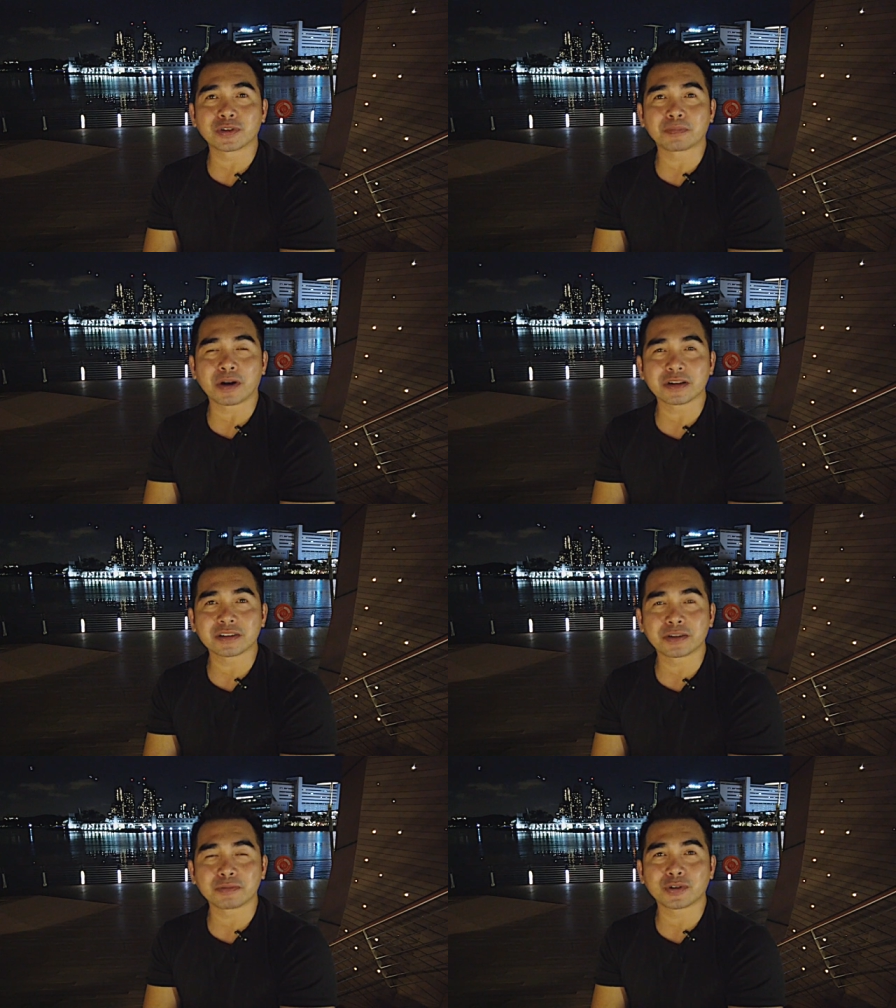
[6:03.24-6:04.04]
mo or
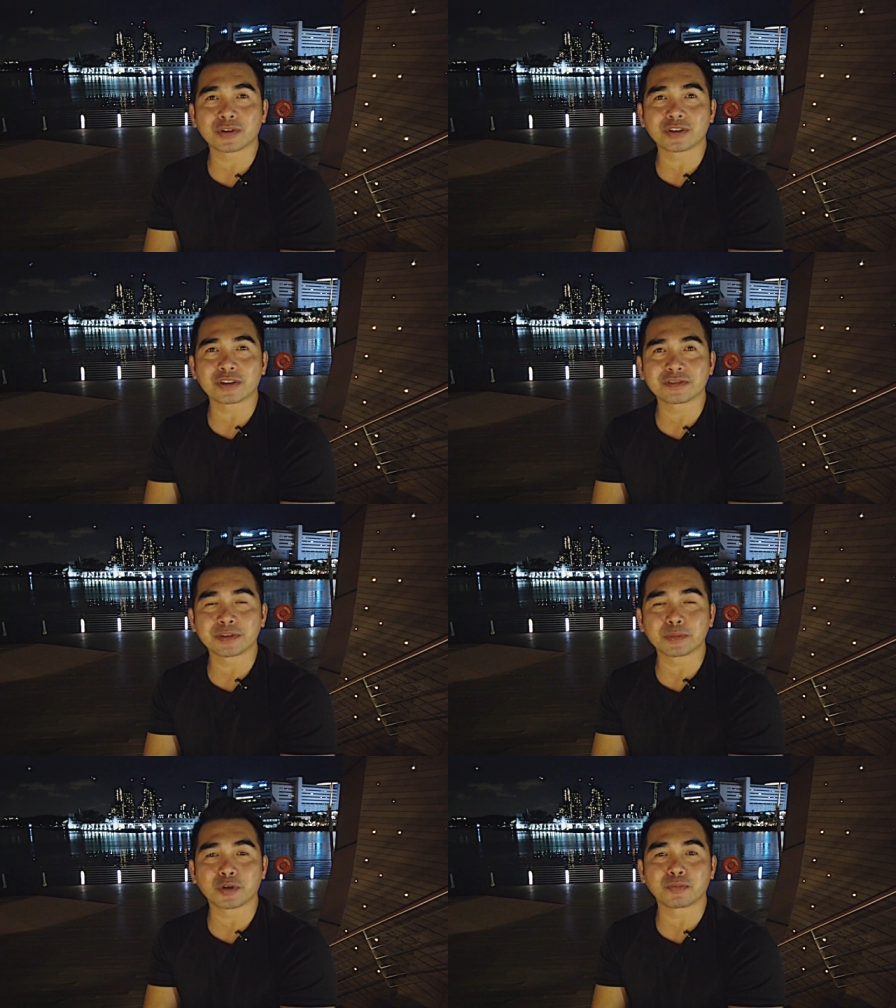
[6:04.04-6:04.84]
partner mo or
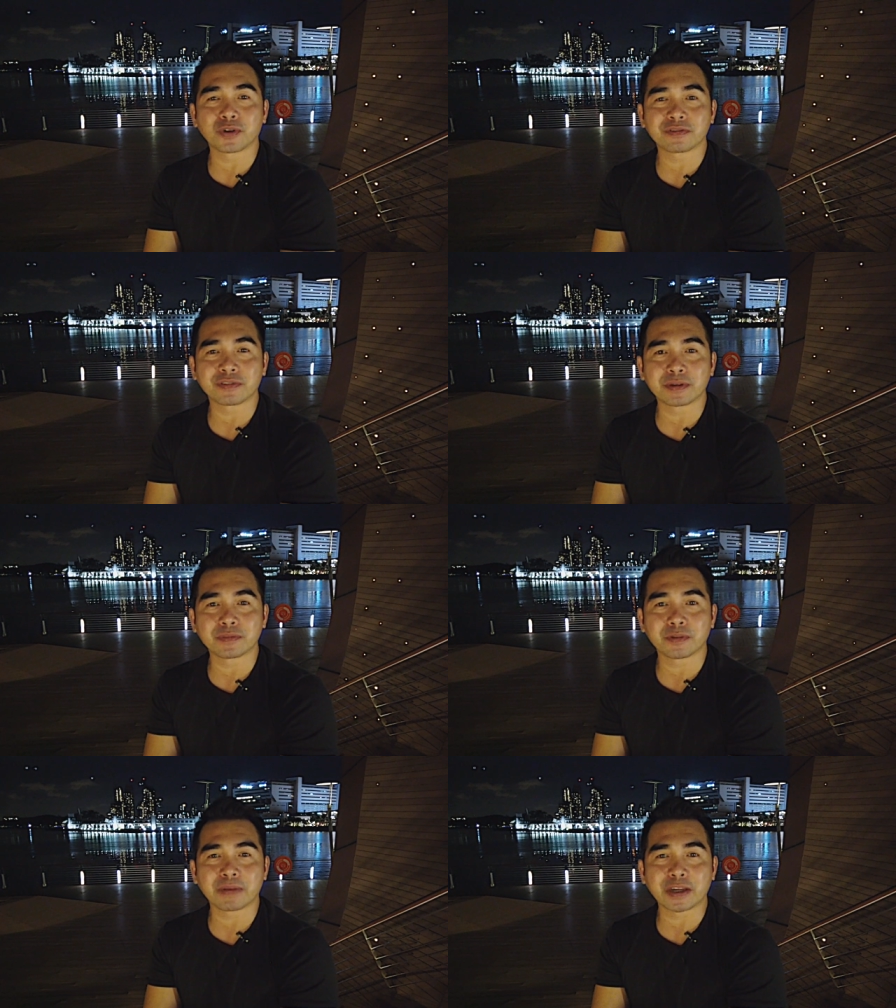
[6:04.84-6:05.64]
girlfriend mo or
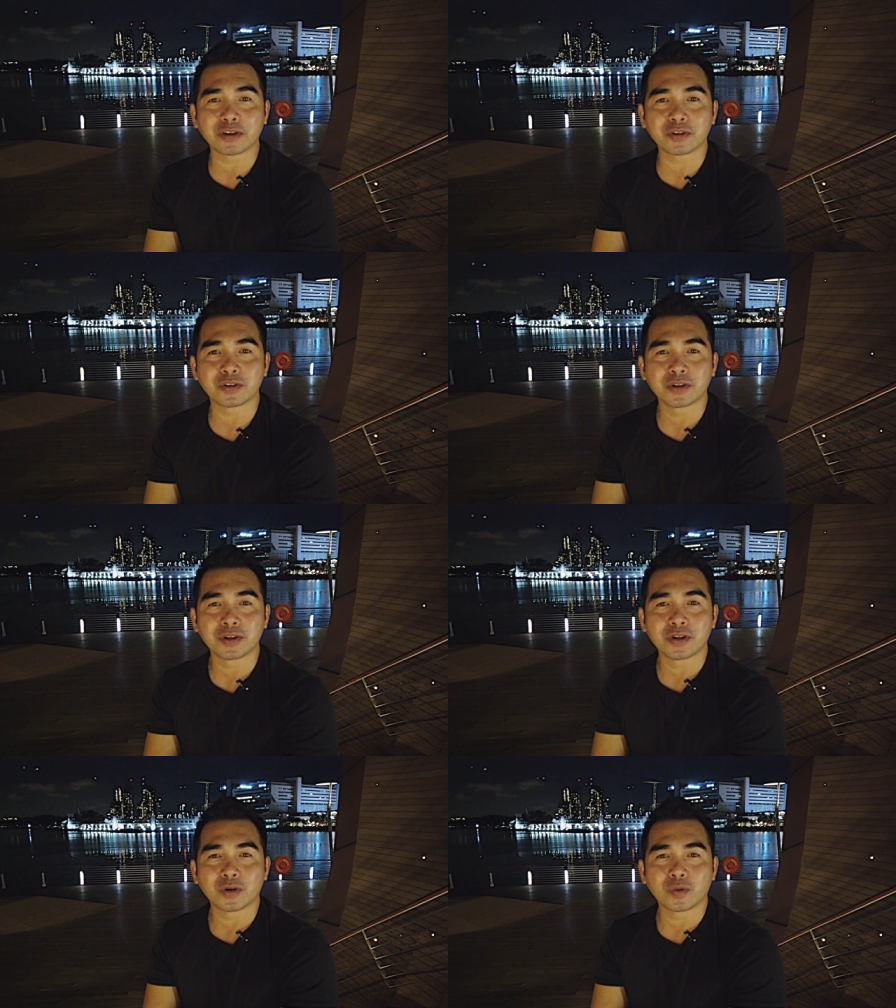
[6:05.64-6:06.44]
boyfriend mo, pero
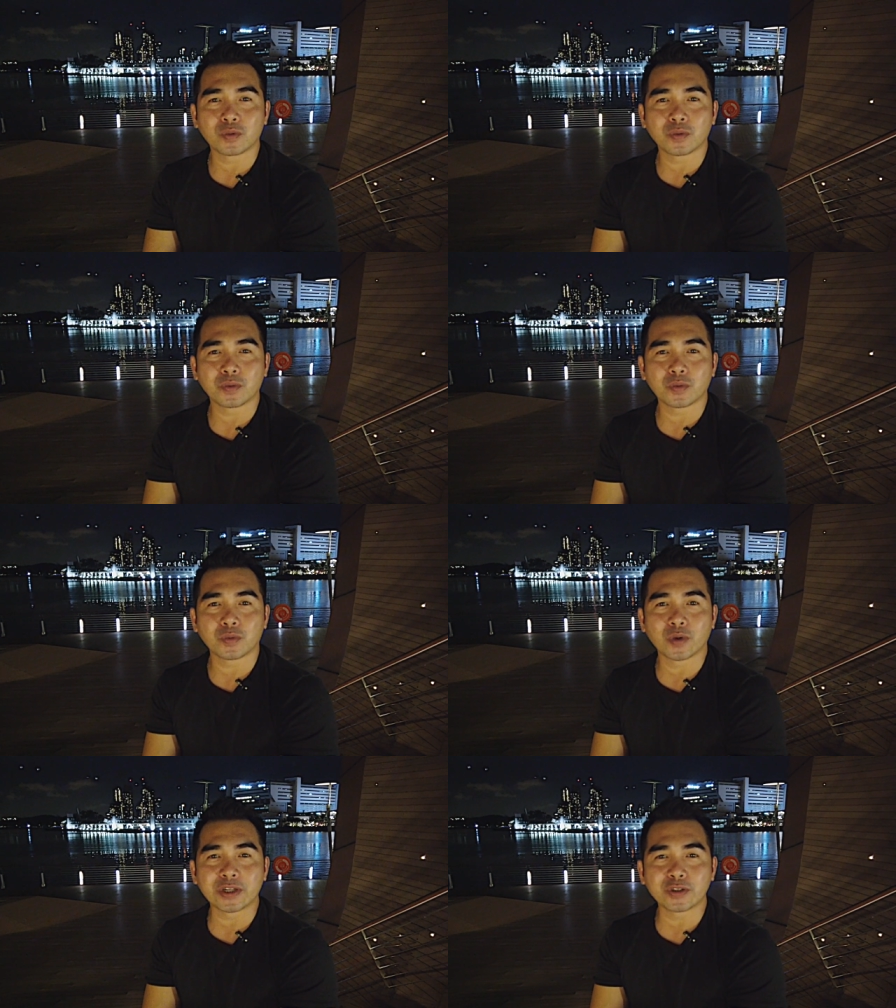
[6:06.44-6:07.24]

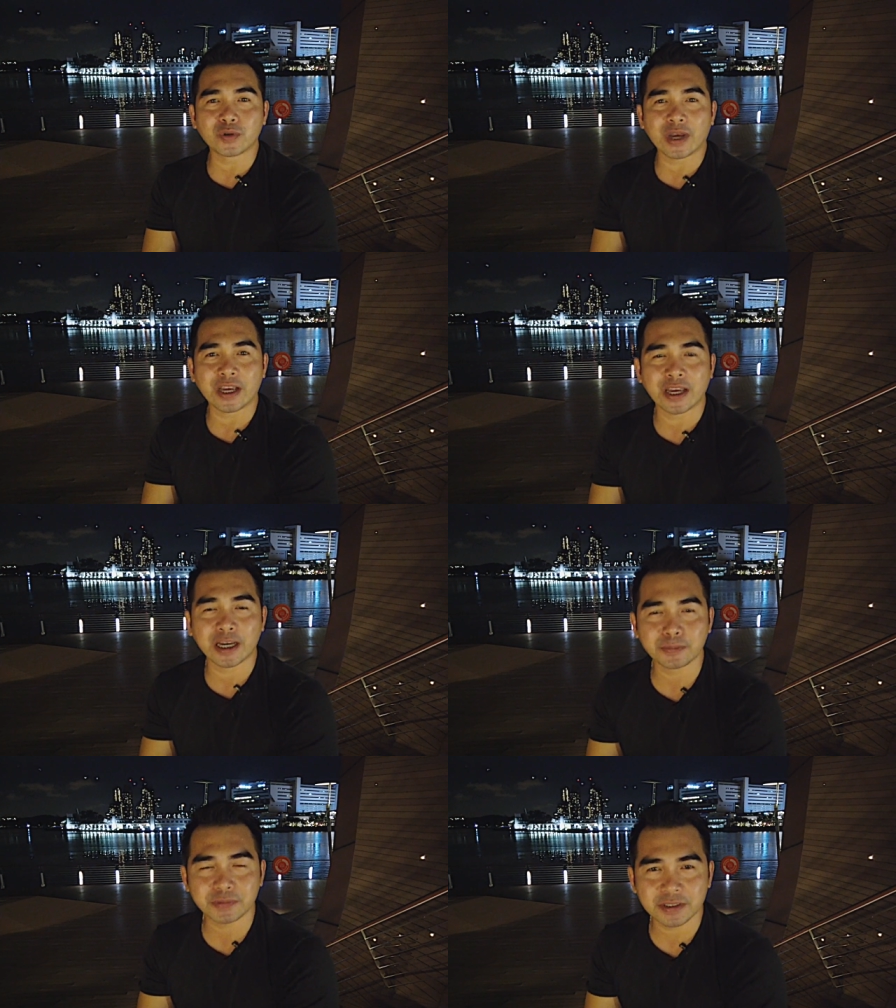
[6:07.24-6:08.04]
when you
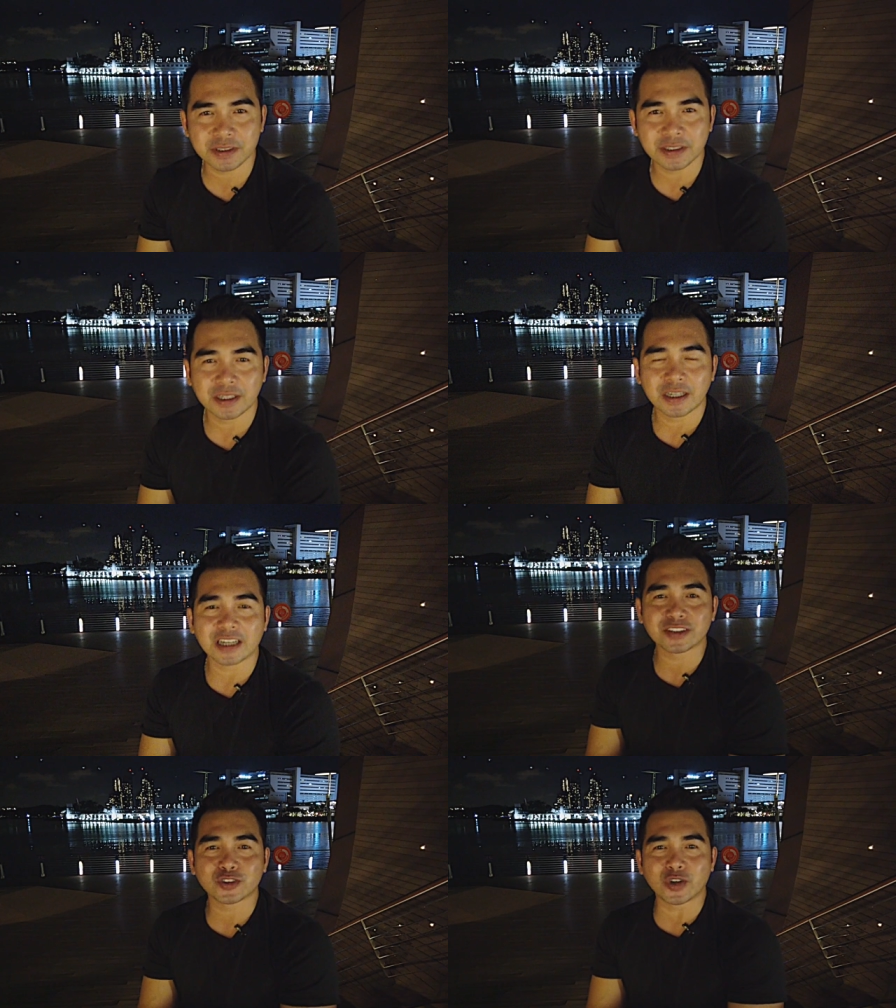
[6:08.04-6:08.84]
helped
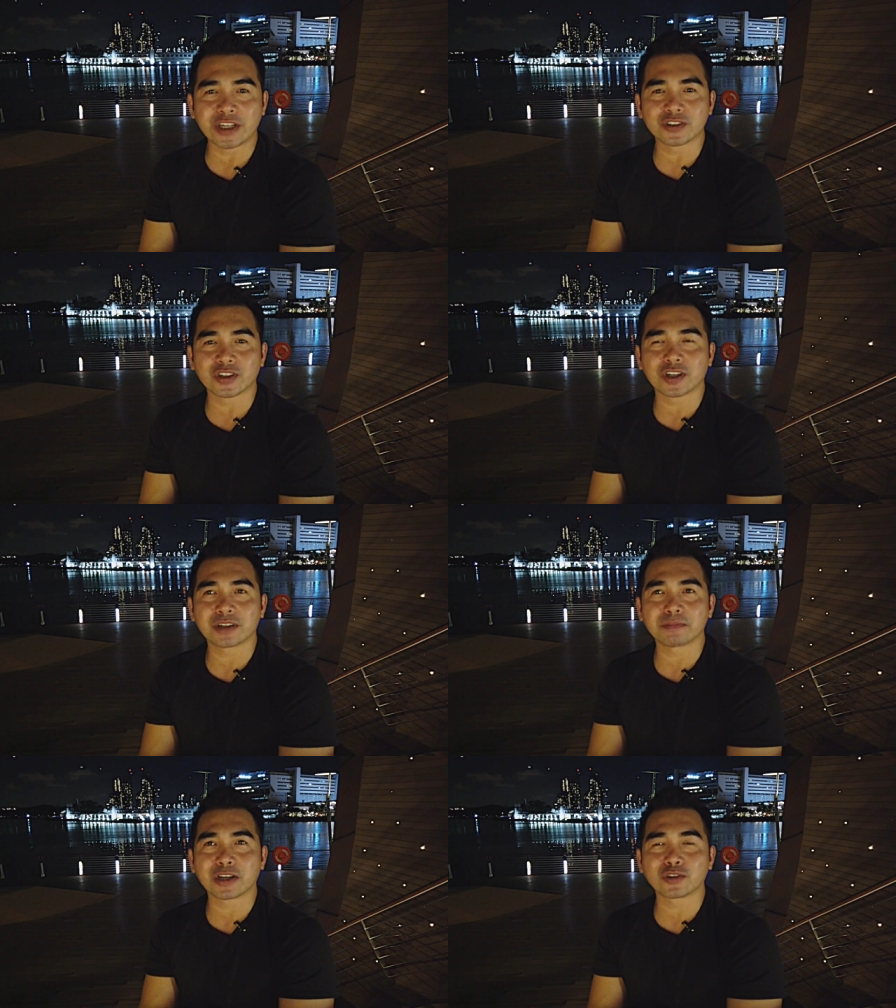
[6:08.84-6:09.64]
a
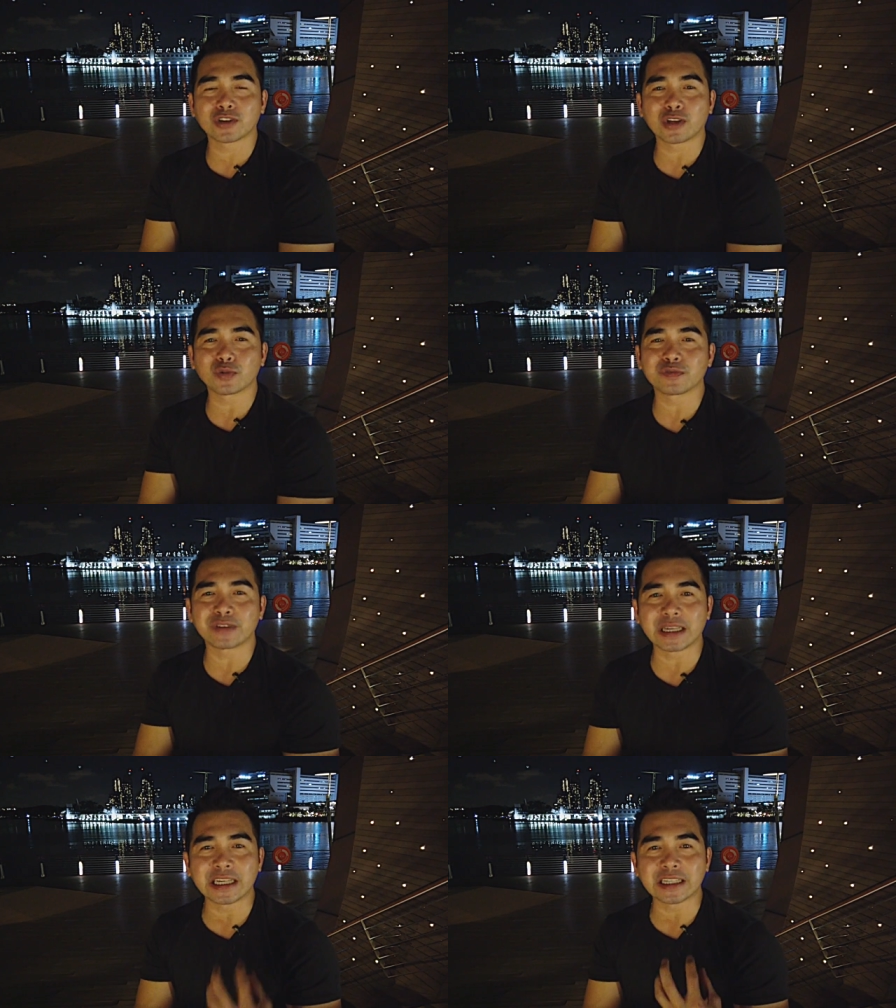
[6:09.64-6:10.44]
stranger, meron kayong
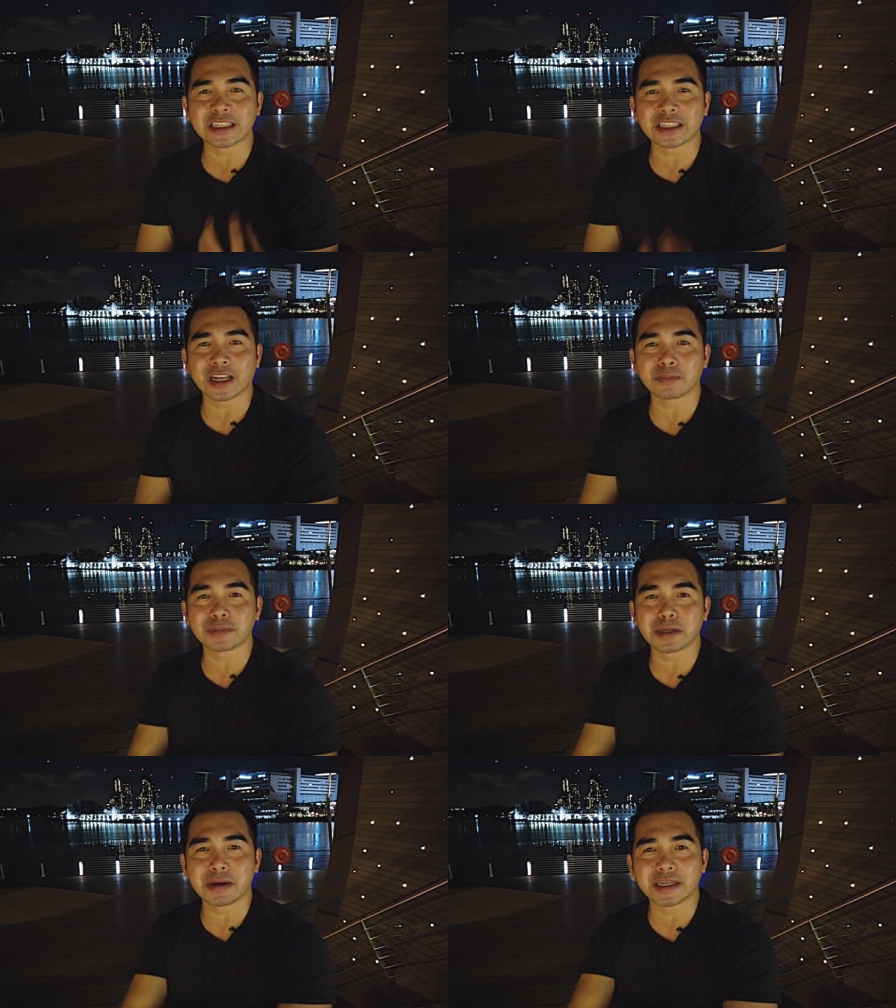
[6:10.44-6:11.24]
feeling na
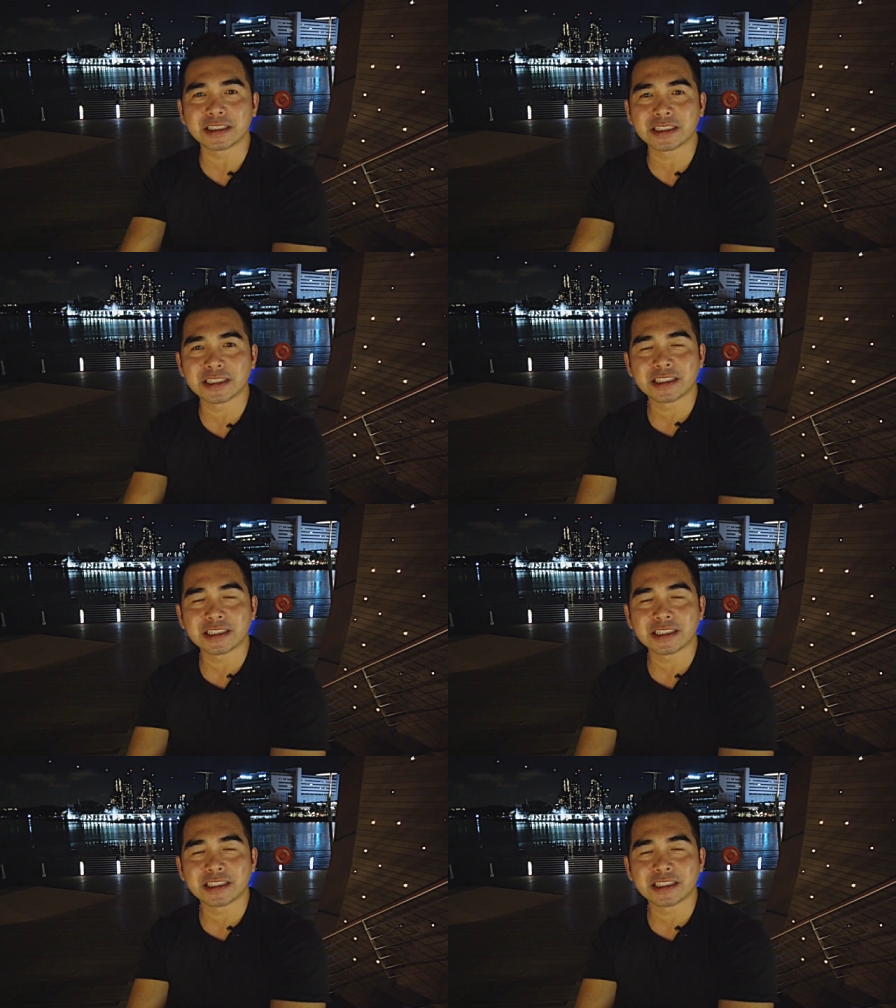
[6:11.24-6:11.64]
naramdaman.